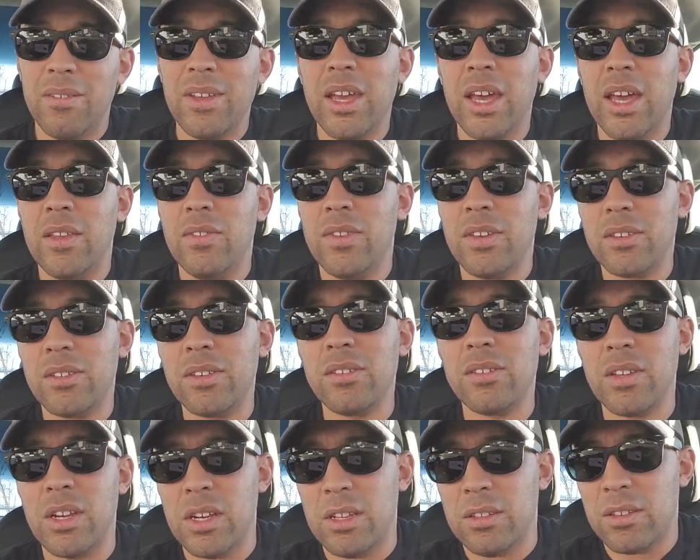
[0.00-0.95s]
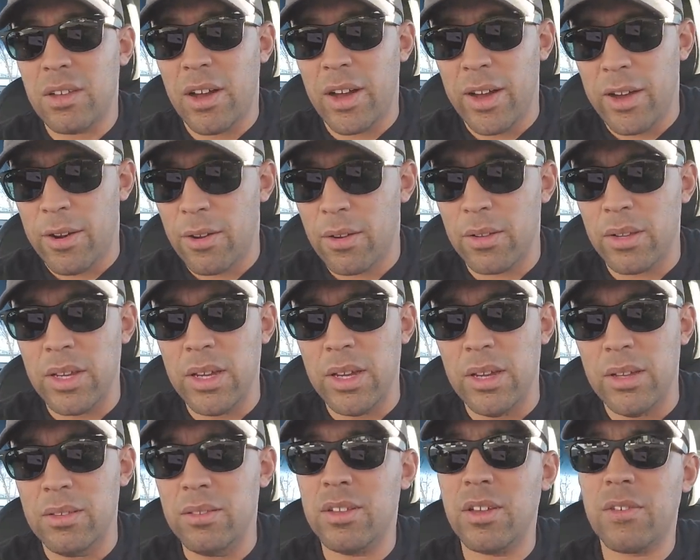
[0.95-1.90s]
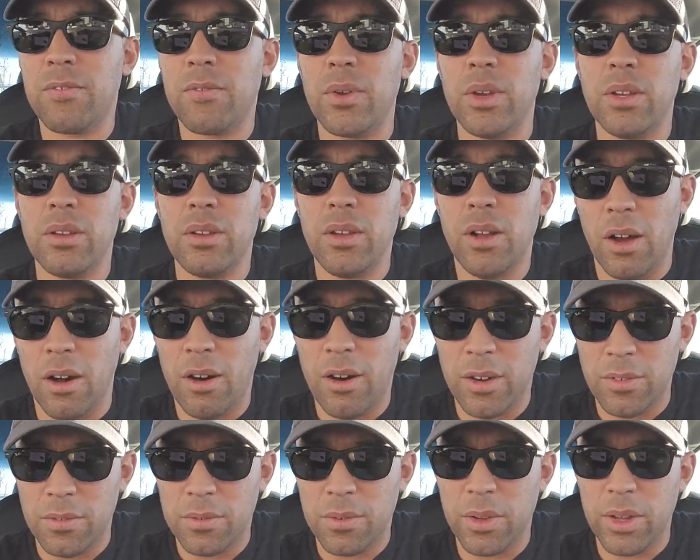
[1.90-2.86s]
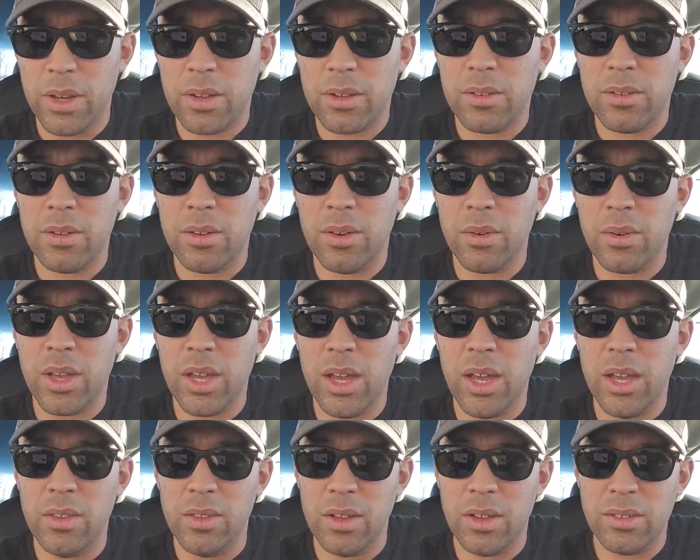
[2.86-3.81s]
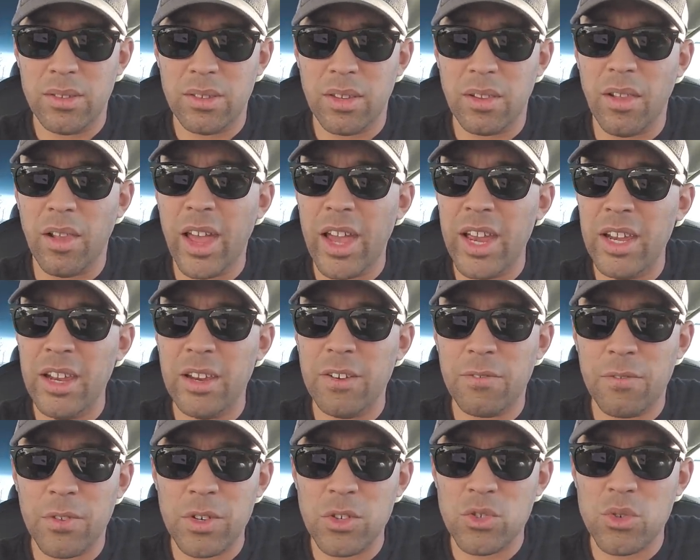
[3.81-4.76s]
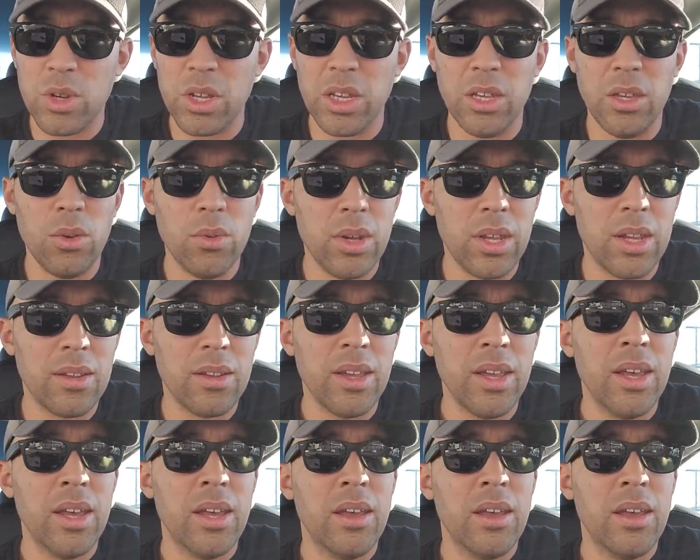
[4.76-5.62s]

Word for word: And this is an entirely different conflict. Okay, there's a light infantry unit.